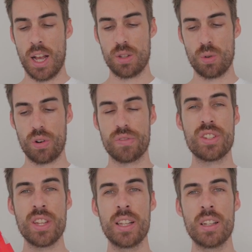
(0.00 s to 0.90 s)
a sort of
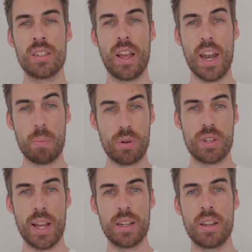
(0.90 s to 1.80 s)
sealant and a
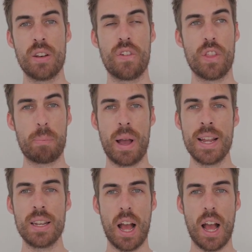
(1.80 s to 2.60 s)
protectant for the paint